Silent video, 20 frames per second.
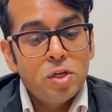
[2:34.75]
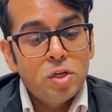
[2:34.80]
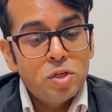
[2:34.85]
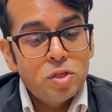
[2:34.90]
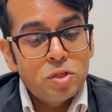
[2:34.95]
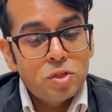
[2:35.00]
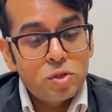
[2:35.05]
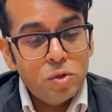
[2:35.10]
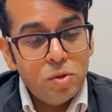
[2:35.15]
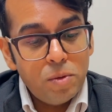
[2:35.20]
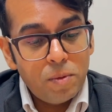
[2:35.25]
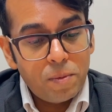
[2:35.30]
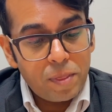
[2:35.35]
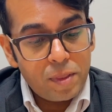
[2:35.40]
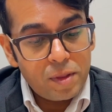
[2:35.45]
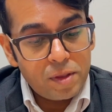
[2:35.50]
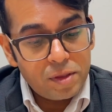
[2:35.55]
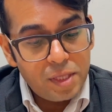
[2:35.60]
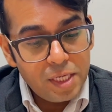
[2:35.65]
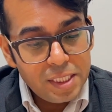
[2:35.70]
So
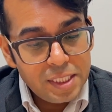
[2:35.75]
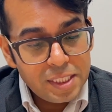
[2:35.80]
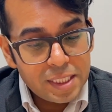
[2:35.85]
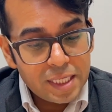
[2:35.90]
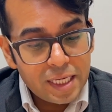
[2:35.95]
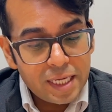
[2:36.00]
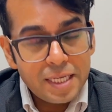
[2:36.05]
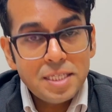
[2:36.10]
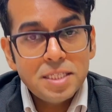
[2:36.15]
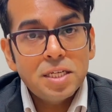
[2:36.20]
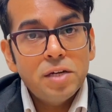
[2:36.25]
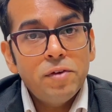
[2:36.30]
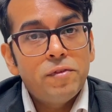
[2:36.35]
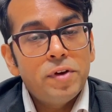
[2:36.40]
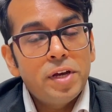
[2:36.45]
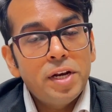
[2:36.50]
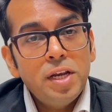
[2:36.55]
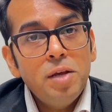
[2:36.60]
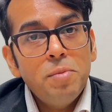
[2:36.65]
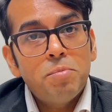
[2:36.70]
this is a
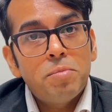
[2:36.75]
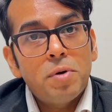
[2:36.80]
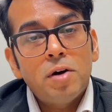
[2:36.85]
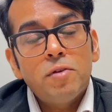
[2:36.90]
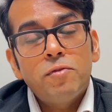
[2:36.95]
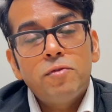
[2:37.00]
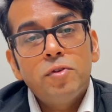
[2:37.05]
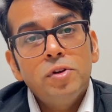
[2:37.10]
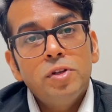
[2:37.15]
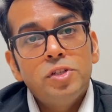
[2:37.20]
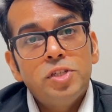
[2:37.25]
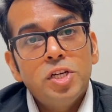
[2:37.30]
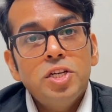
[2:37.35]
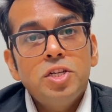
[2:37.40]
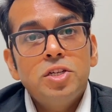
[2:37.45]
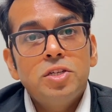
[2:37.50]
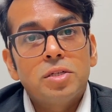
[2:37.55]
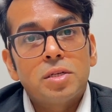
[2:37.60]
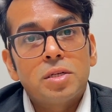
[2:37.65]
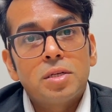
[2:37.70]
very powerful
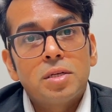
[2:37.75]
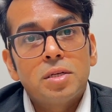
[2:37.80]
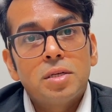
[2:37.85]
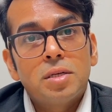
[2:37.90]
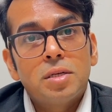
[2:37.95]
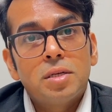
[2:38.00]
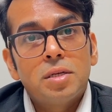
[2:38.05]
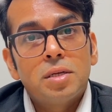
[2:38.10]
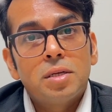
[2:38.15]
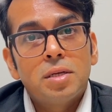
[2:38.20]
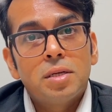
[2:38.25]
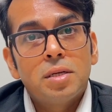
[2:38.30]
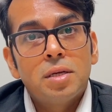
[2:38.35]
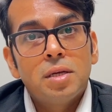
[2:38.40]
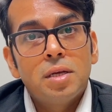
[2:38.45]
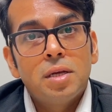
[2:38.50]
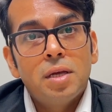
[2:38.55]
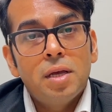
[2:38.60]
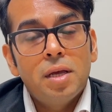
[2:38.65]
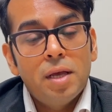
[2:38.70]
gesture.
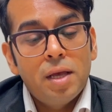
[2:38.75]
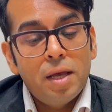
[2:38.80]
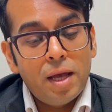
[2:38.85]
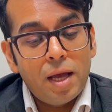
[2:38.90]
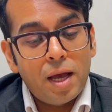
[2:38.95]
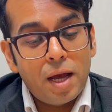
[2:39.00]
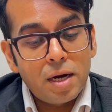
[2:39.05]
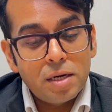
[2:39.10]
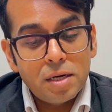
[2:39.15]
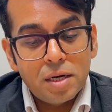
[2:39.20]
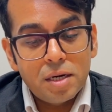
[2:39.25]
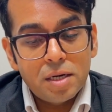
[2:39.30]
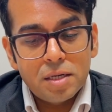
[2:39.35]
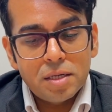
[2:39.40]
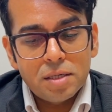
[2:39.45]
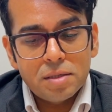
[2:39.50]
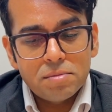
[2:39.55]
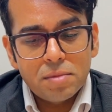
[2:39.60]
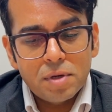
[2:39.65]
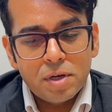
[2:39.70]
And
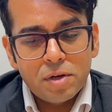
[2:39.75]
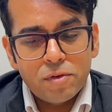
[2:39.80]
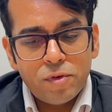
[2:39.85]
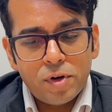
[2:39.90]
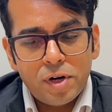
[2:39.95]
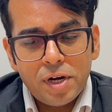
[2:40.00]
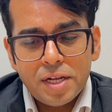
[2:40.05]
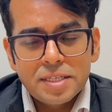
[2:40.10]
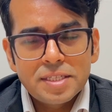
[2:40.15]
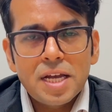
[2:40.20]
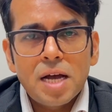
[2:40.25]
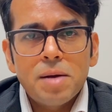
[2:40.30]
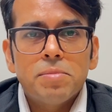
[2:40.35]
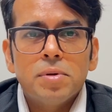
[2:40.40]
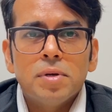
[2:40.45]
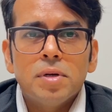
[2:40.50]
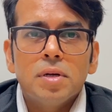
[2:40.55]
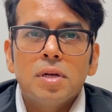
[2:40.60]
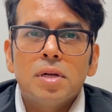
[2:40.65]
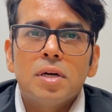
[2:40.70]
for an
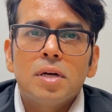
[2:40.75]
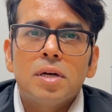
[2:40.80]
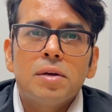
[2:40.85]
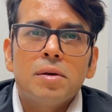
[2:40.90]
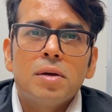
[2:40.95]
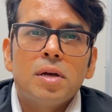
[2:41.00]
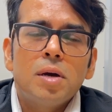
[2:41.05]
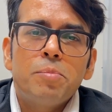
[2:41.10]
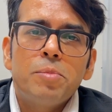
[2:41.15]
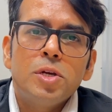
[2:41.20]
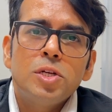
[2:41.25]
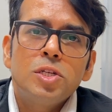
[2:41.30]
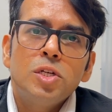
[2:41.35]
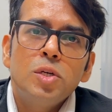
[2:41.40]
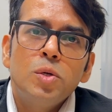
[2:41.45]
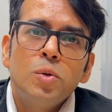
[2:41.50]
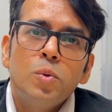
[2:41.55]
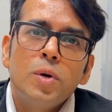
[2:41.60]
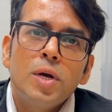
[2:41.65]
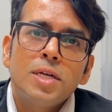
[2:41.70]
example, a patient
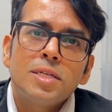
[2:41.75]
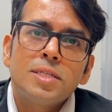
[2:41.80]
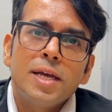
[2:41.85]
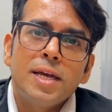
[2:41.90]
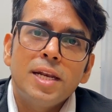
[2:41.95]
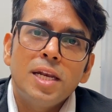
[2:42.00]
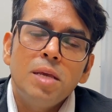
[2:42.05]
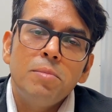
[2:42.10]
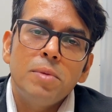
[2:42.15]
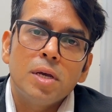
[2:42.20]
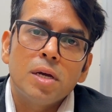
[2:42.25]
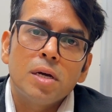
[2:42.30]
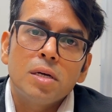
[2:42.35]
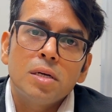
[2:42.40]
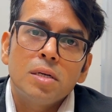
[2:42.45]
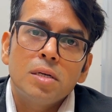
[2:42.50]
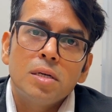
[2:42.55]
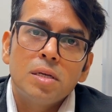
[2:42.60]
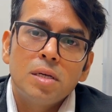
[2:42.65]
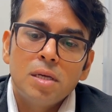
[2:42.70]
who has anemia
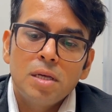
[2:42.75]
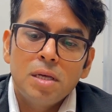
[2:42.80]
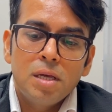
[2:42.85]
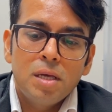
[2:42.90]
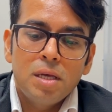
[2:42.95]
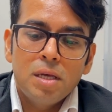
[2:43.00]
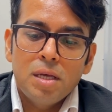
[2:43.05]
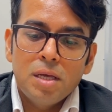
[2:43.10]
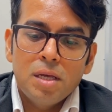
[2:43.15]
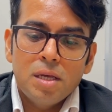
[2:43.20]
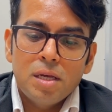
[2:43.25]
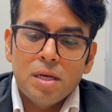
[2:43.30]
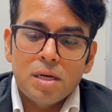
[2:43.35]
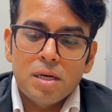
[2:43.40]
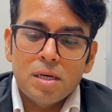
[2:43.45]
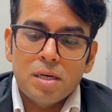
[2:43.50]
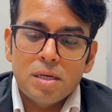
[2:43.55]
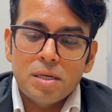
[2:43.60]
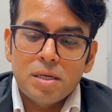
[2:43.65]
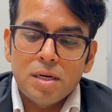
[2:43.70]

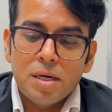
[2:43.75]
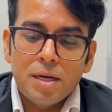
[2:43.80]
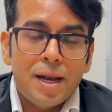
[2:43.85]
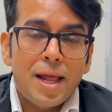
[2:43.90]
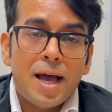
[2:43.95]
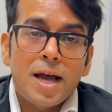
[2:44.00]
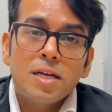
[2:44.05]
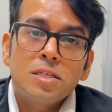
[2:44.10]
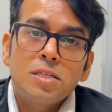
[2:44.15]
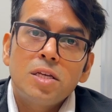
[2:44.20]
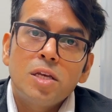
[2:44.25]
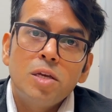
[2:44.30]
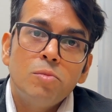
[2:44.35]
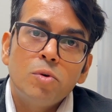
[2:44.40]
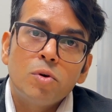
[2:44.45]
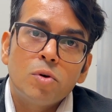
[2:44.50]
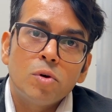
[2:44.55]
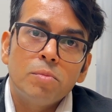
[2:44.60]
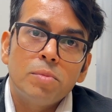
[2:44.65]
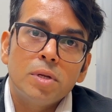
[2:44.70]
lacks
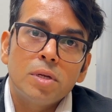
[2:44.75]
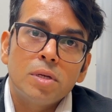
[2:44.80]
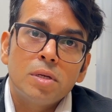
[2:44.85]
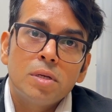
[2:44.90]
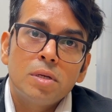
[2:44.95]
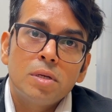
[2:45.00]
hemoglobin,